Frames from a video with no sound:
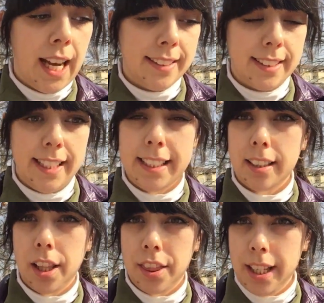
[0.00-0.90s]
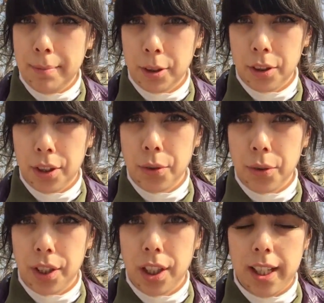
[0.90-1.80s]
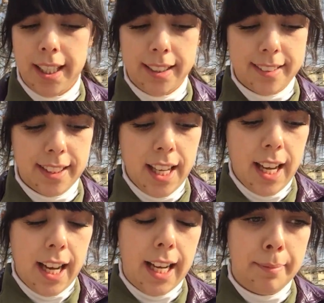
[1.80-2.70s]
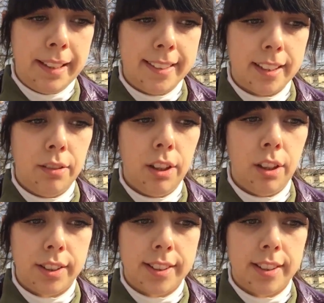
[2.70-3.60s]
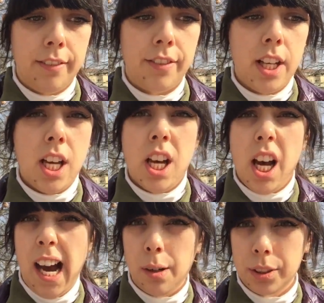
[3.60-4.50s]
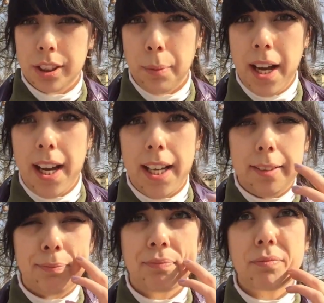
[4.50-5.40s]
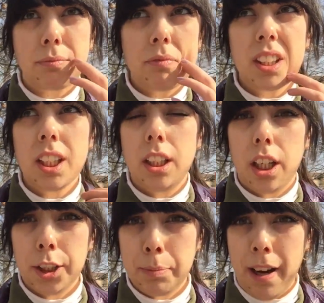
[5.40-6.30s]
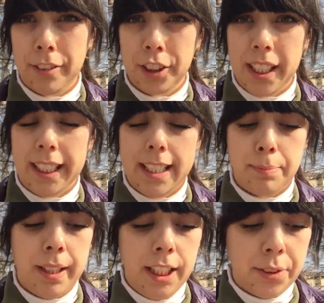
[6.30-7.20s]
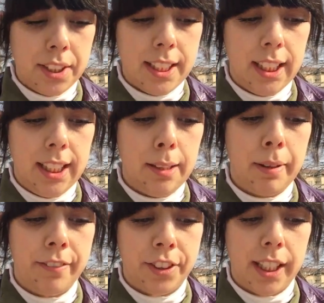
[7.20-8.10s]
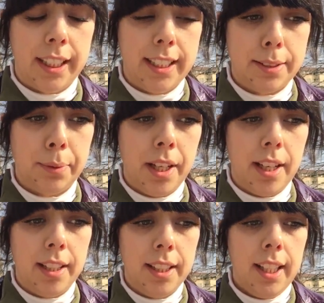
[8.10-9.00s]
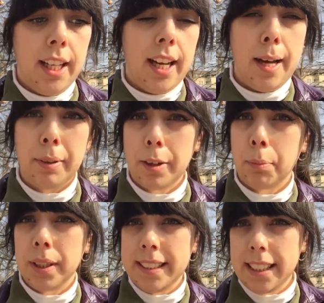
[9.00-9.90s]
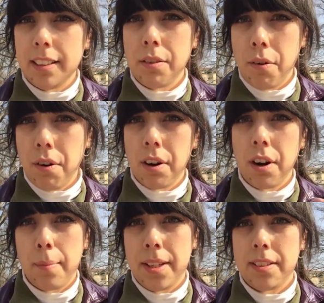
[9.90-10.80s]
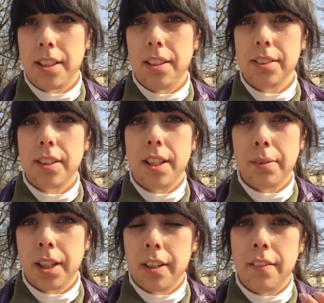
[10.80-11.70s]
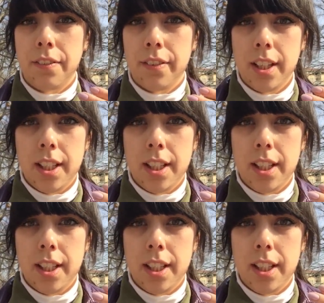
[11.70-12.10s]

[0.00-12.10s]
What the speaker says: as I said, themed on the northern lights, and so lots of outerwear, large puffer jackets, but interestingly the puffer jackets were kind of printed in origami style, so they were kind of